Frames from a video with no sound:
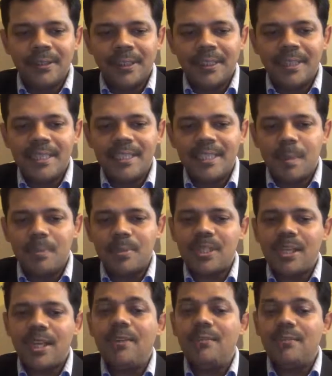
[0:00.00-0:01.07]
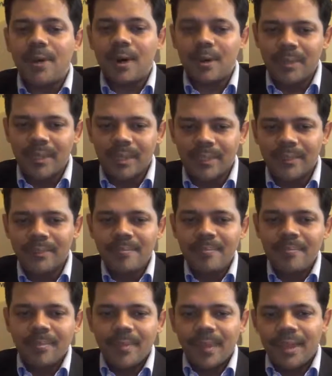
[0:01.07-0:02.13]
concepts informally,
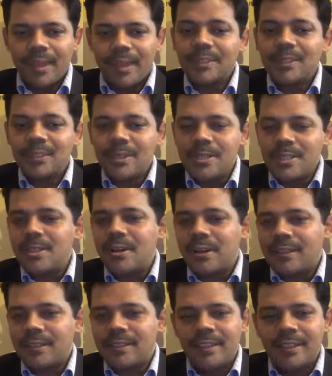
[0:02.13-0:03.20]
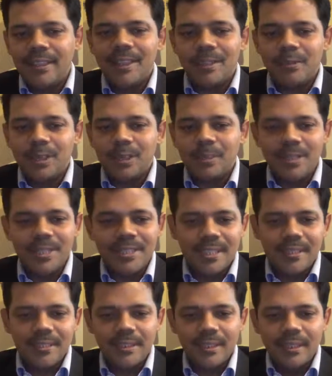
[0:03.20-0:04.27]
and so historically it was
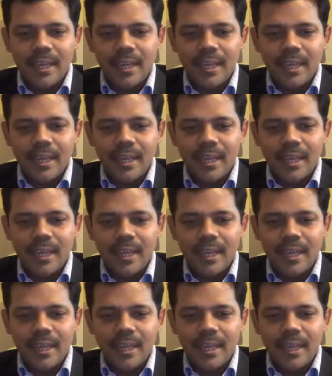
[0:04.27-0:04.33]
present.